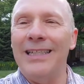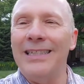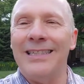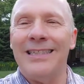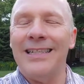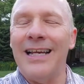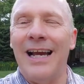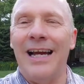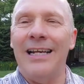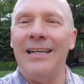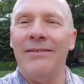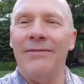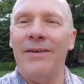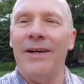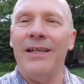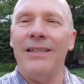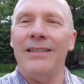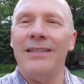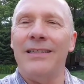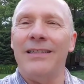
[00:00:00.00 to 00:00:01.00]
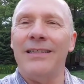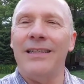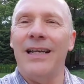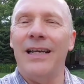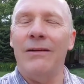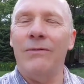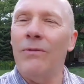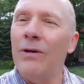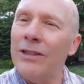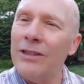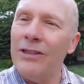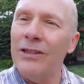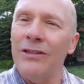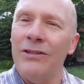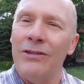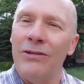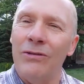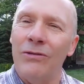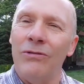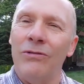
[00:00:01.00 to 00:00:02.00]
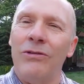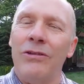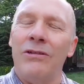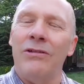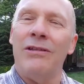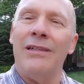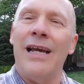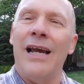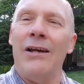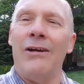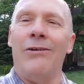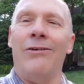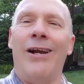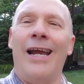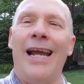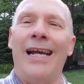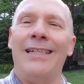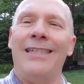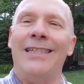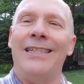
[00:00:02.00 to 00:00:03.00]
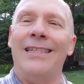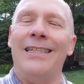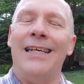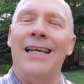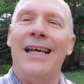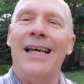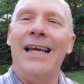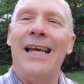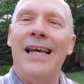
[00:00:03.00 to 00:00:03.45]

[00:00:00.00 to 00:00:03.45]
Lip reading: inside of us and what to do to counteract it.